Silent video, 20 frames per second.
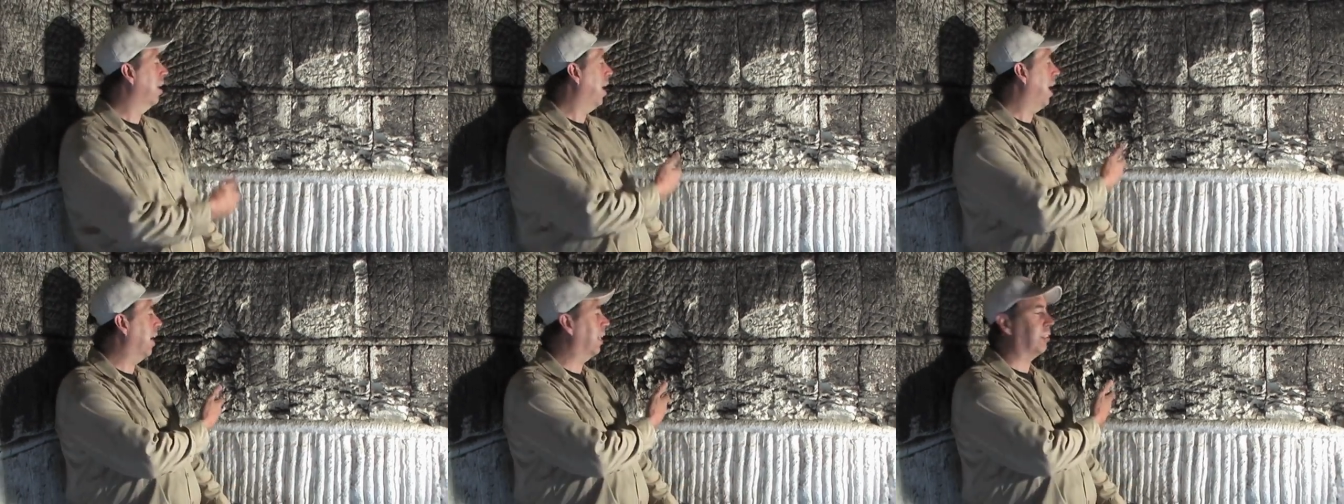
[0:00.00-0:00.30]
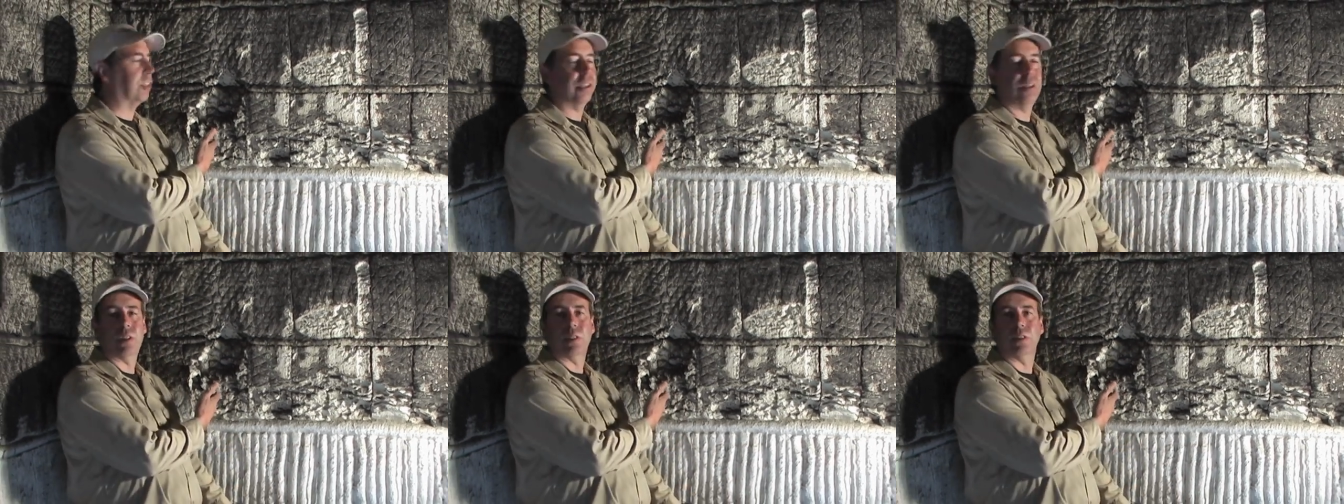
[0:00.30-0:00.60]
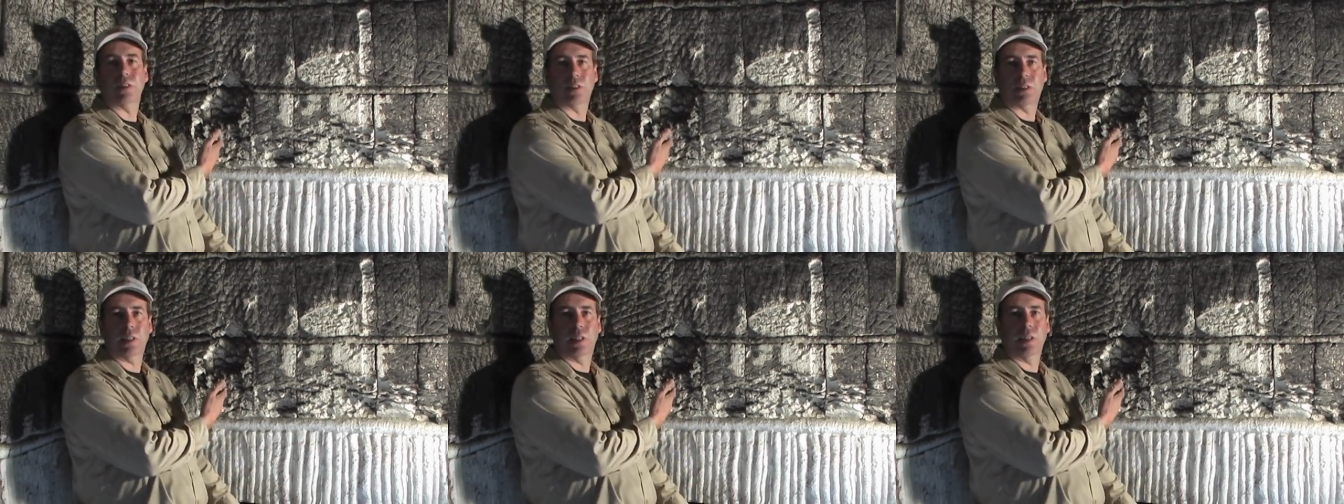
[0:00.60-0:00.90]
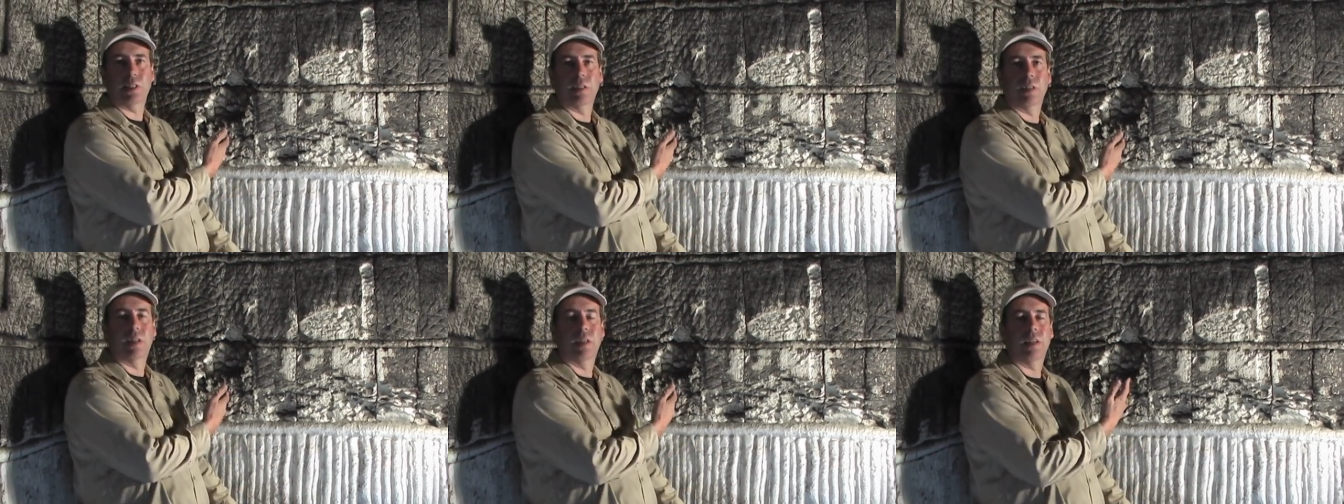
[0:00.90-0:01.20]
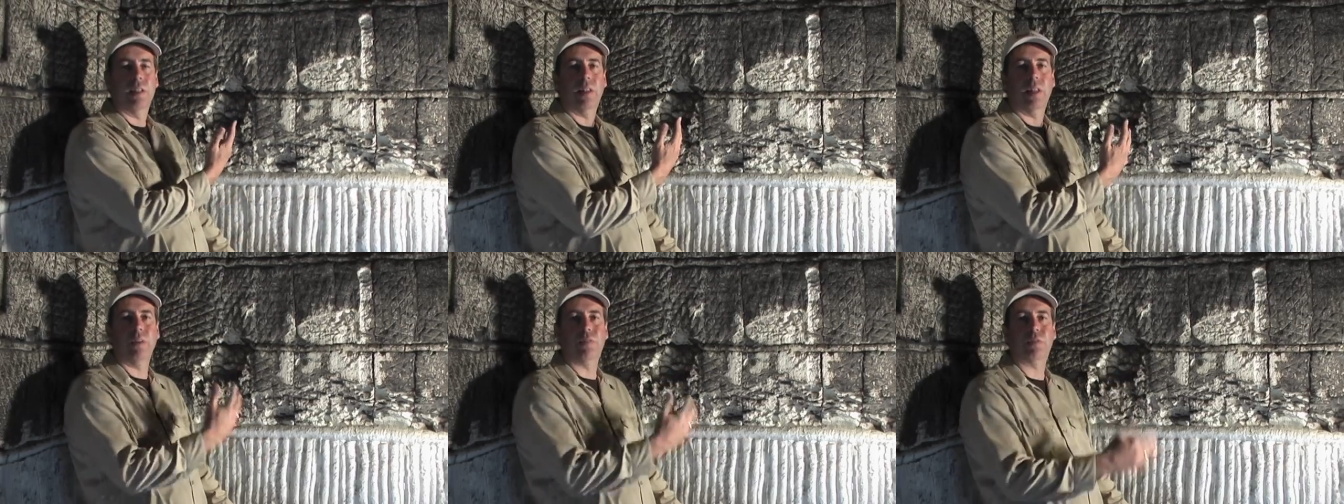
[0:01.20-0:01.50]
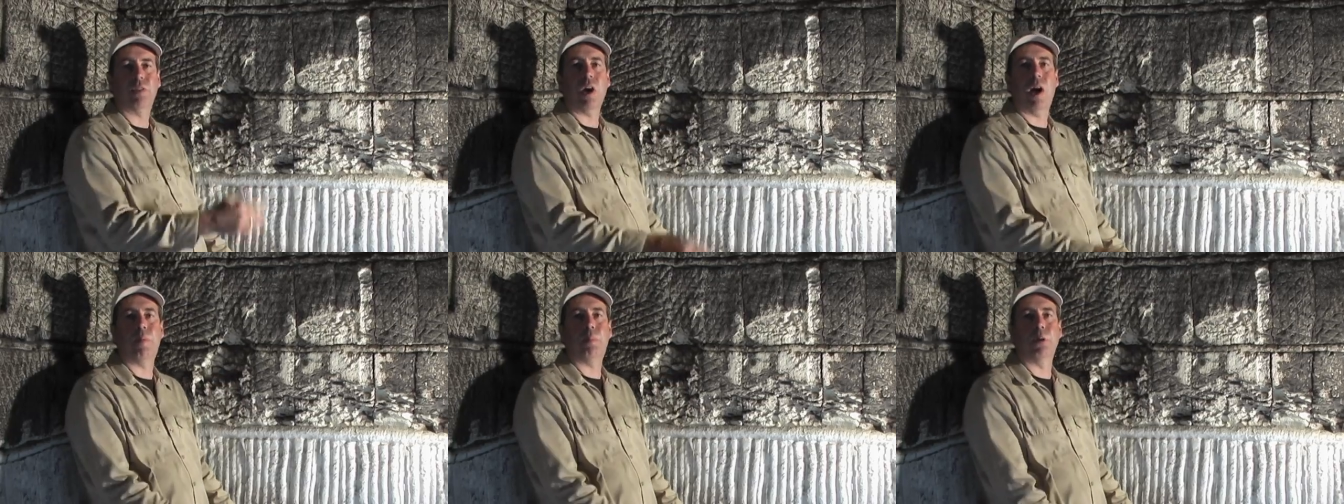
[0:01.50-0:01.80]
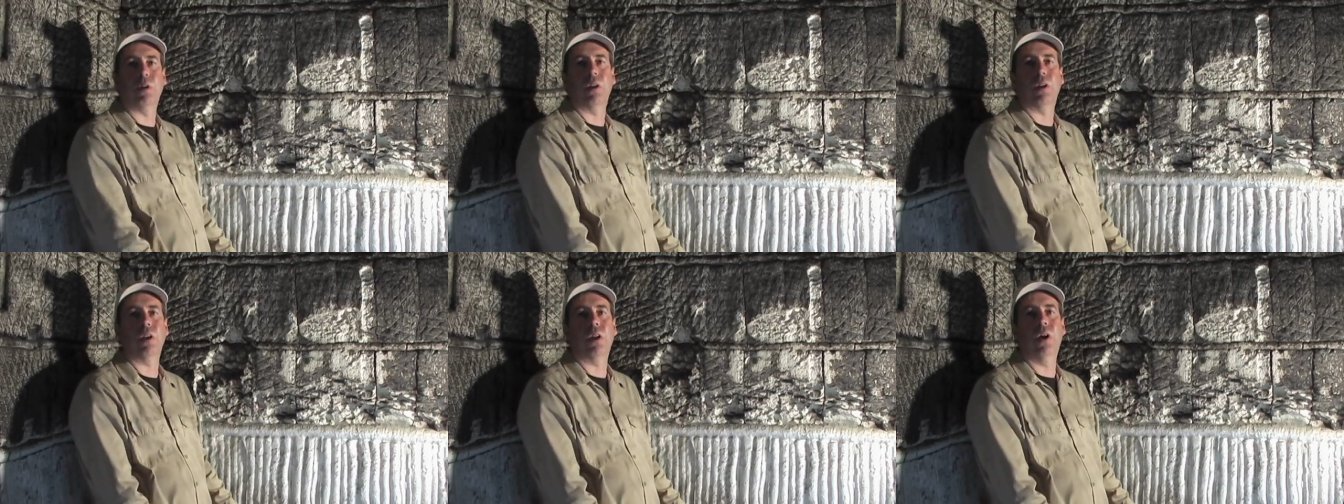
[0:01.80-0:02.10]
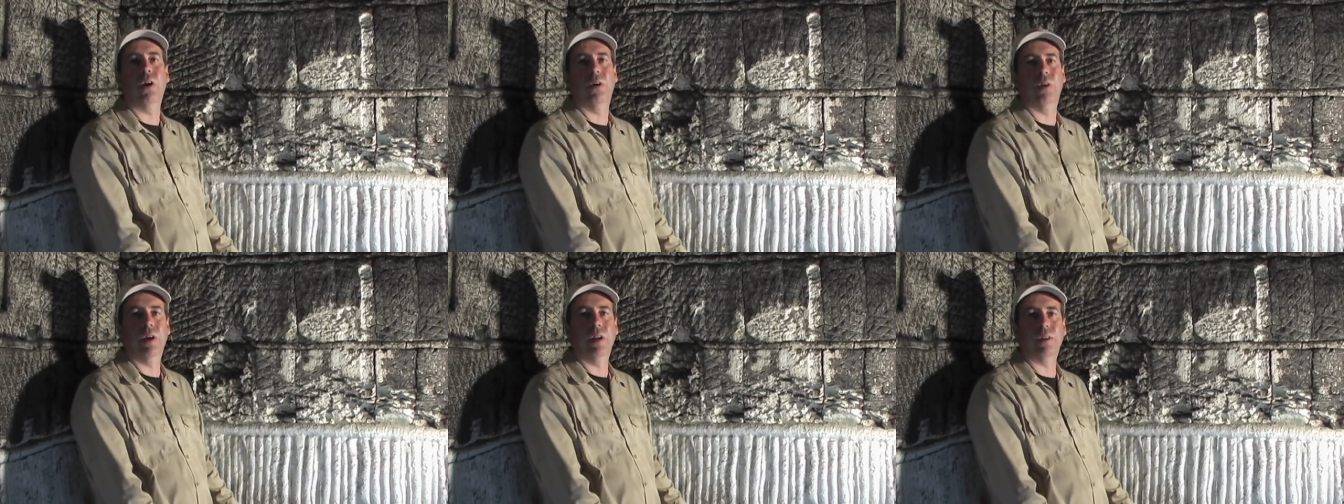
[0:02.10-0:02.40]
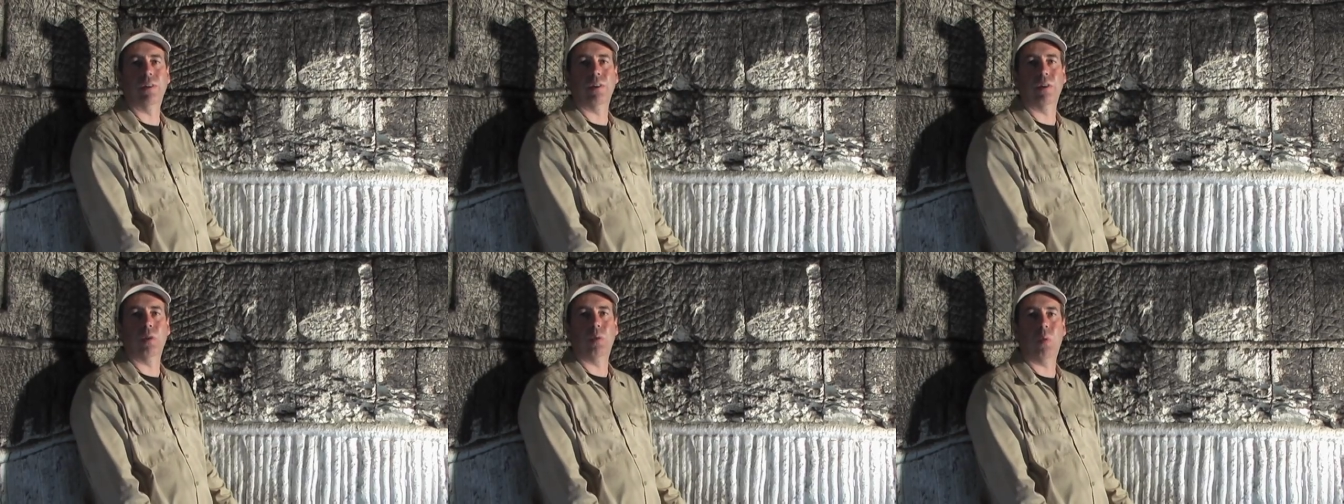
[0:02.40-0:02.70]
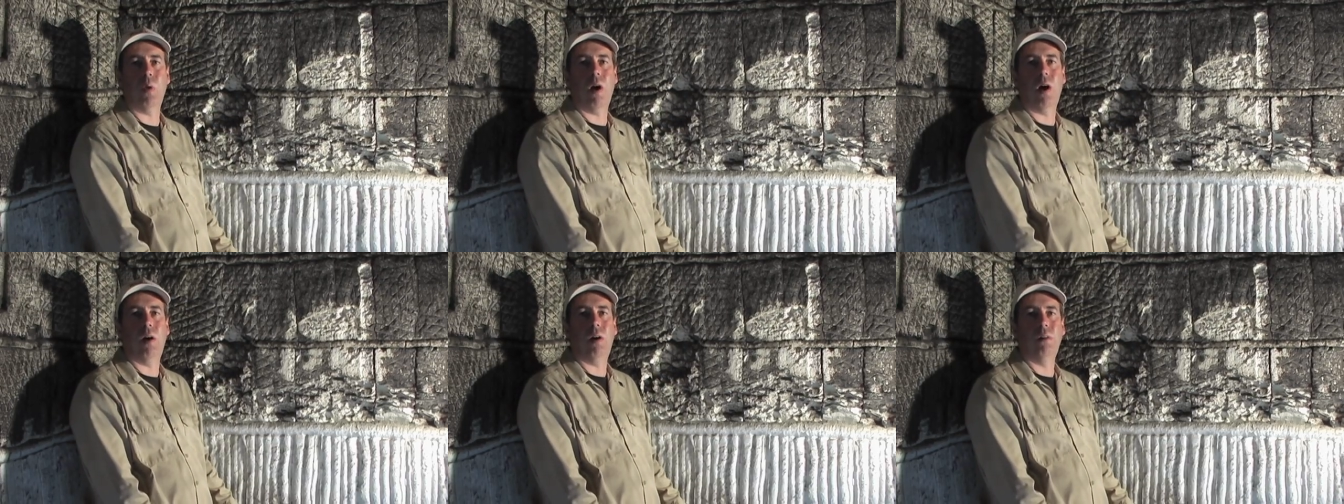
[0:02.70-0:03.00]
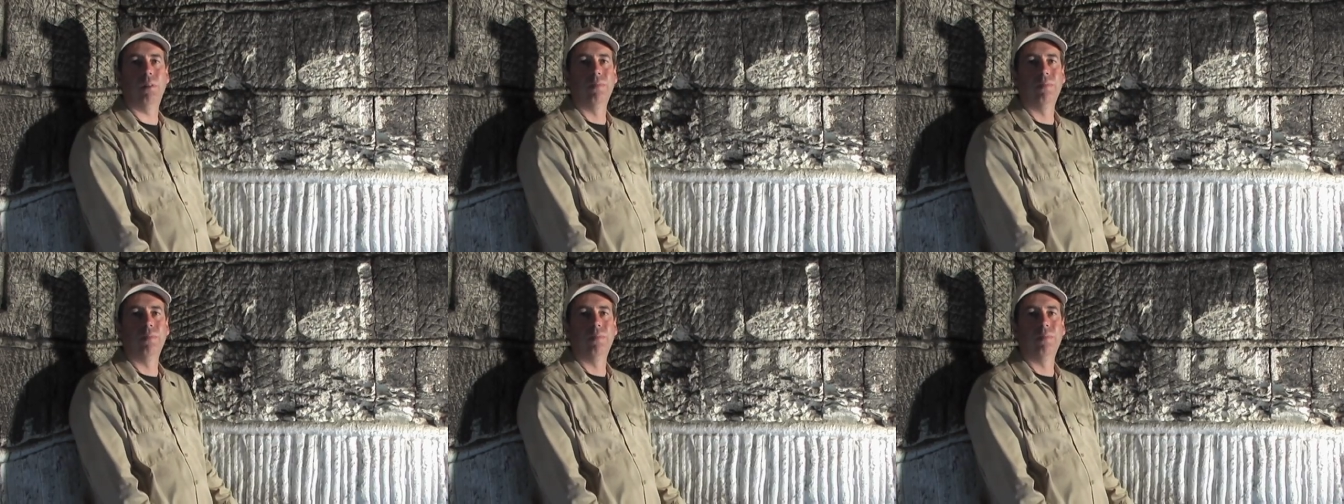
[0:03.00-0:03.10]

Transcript: as you can see, they've toppled the load into the wall.